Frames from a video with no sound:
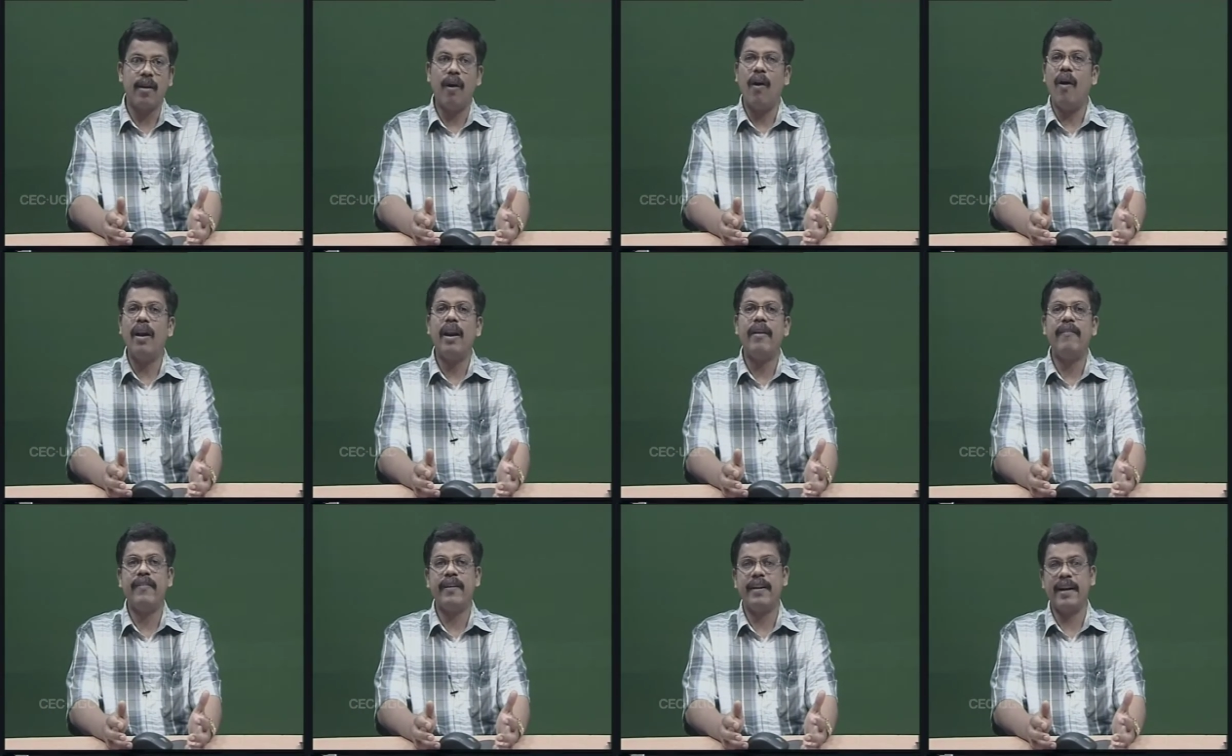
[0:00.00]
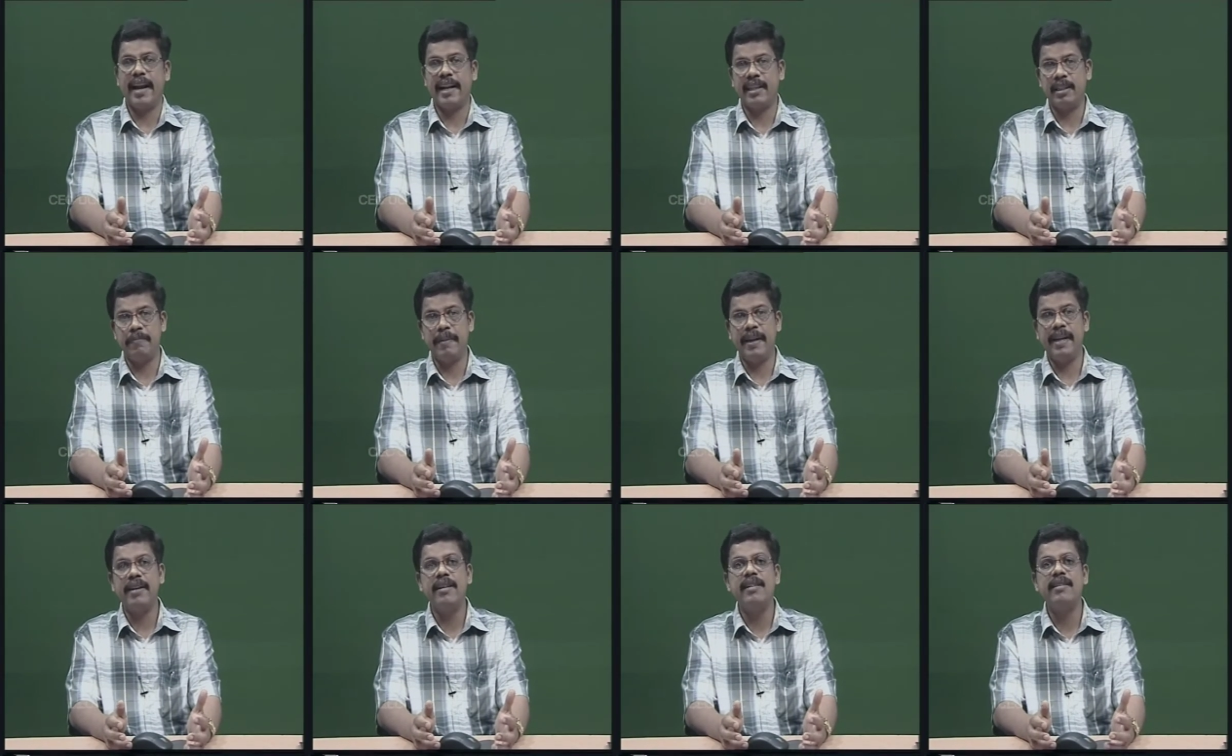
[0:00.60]
all our
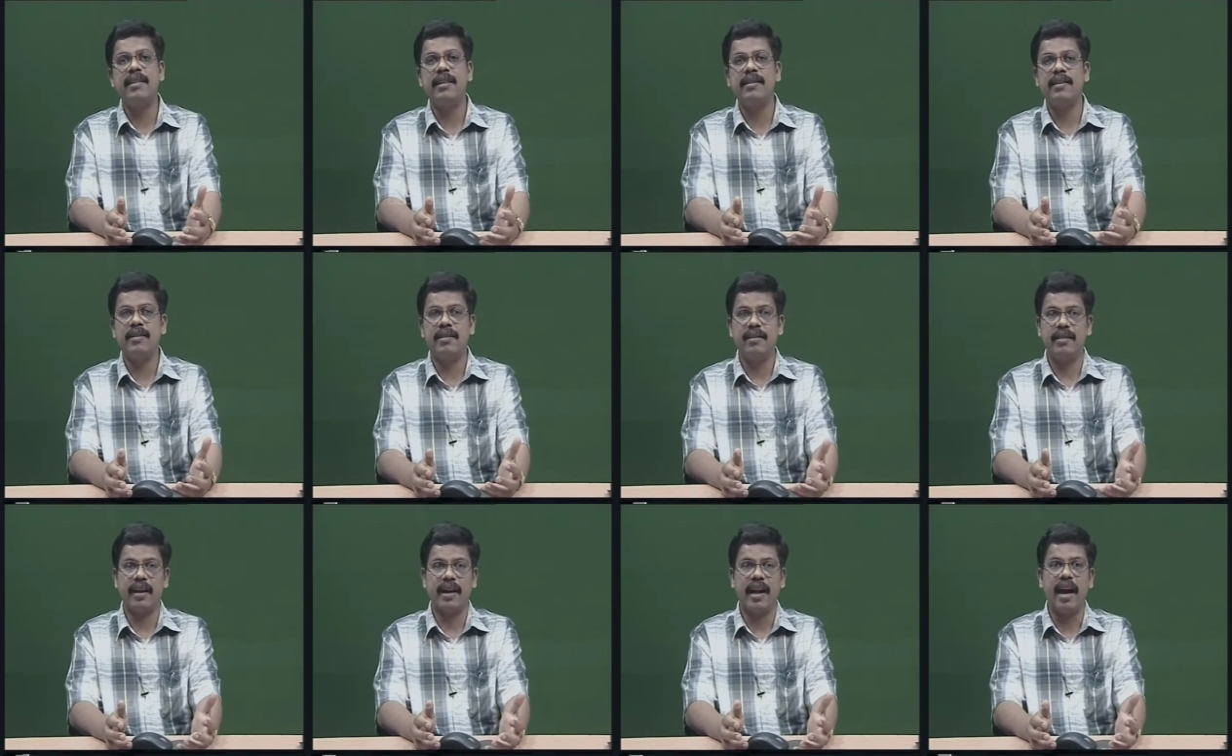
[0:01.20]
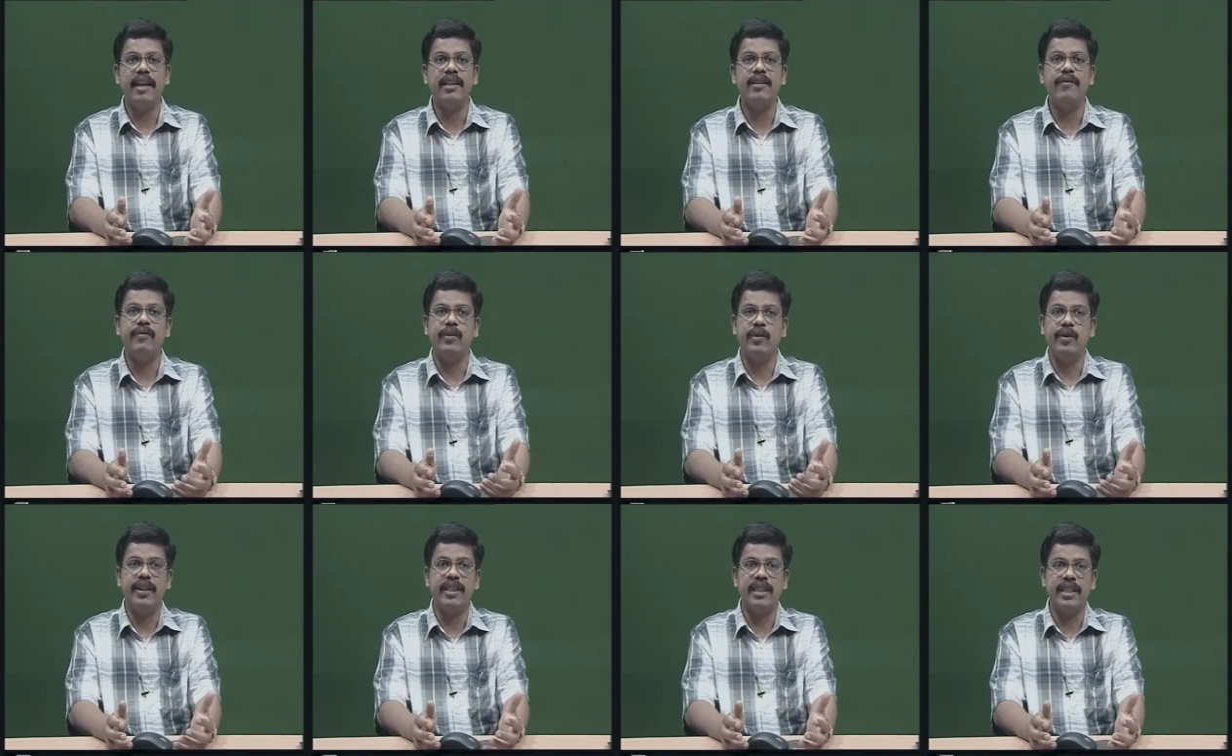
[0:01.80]
experiences the kind of
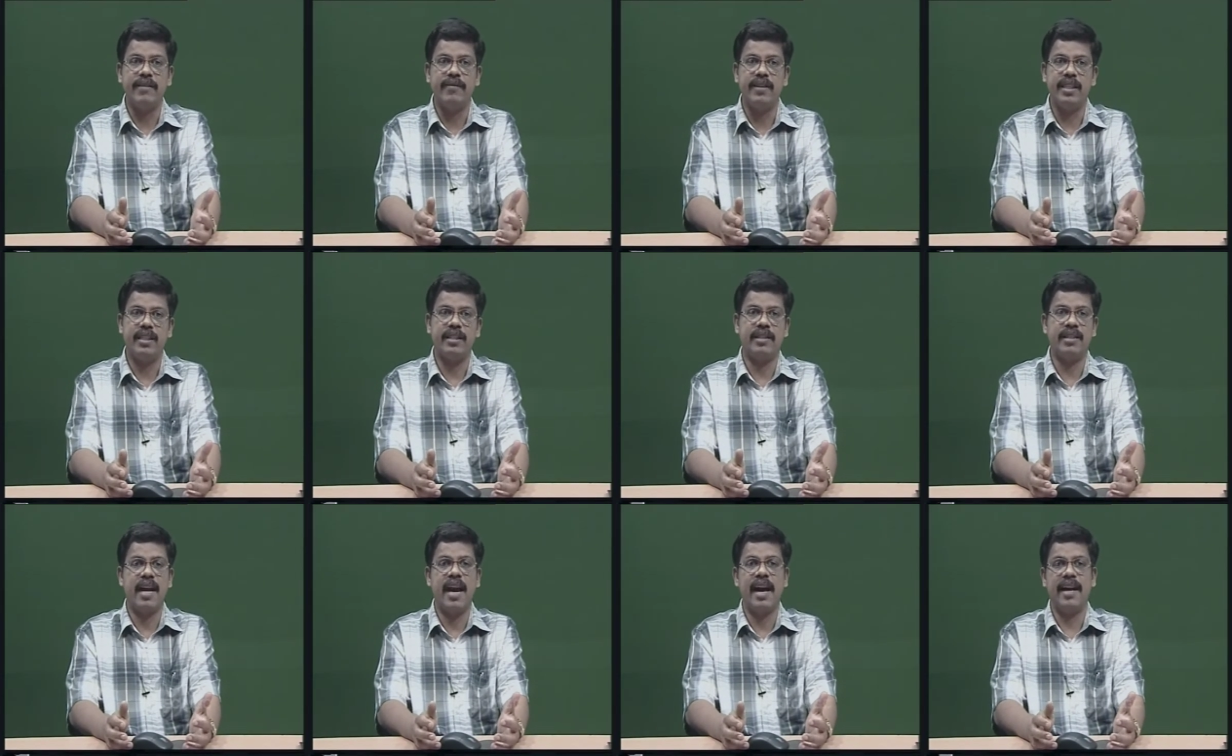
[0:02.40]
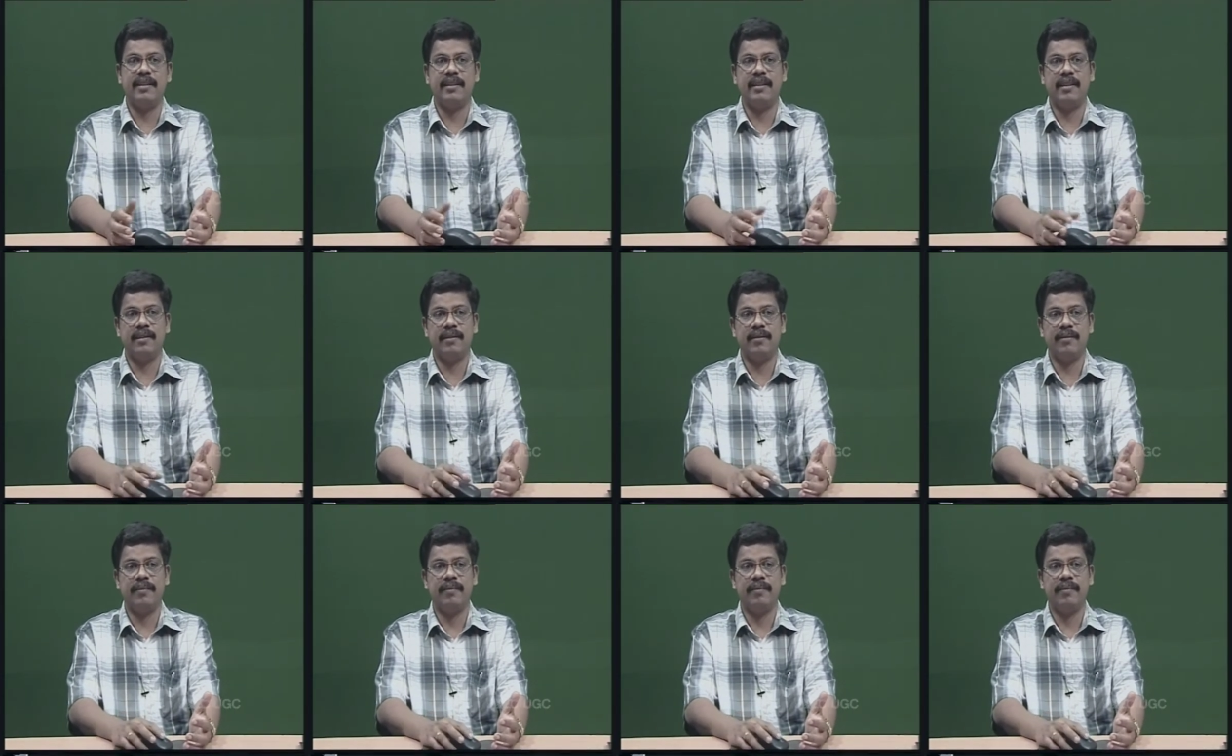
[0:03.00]
unity which it has.